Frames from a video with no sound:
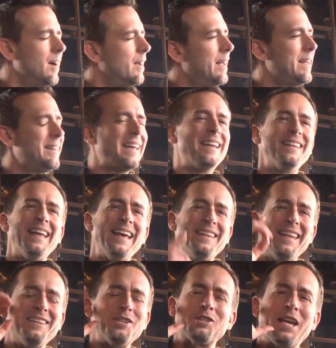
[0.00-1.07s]
and
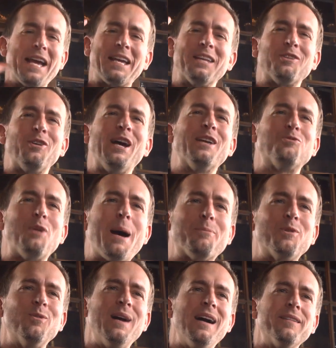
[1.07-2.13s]
they just can't get their heads wrapped
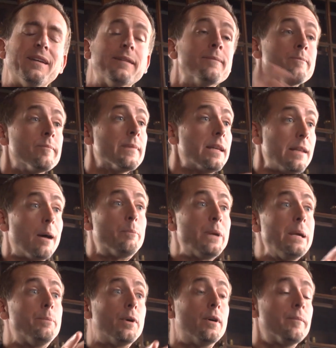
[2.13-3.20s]
around it. Now
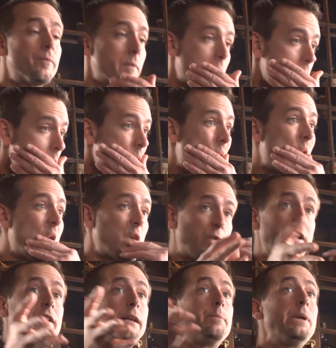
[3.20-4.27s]

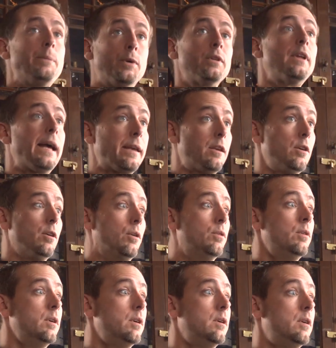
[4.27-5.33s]
frankly, people like
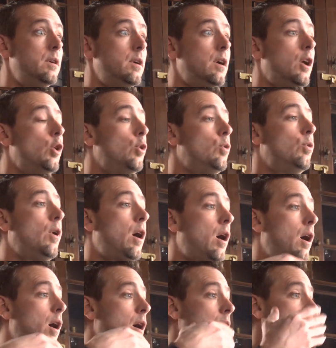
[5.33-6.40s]
you, who
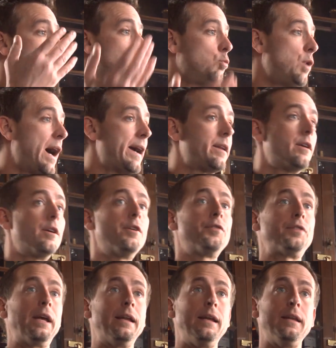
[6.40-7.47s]
are
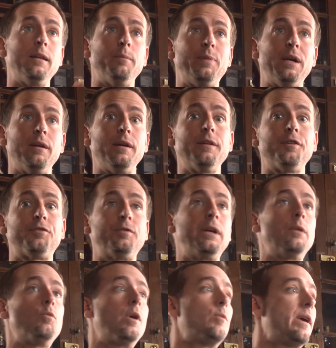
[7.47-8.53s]
writers and in the beer industry
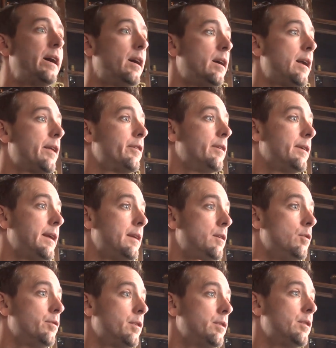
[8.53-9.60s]
in one way or another, and they
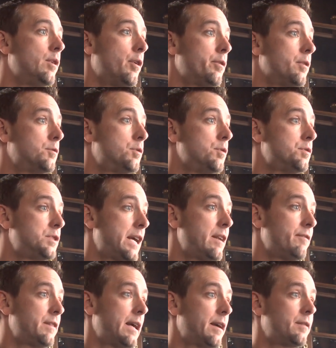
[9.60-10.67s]
know the true state
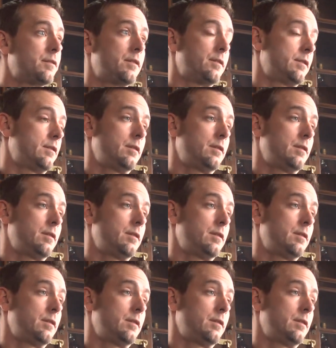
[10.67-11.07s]
of things,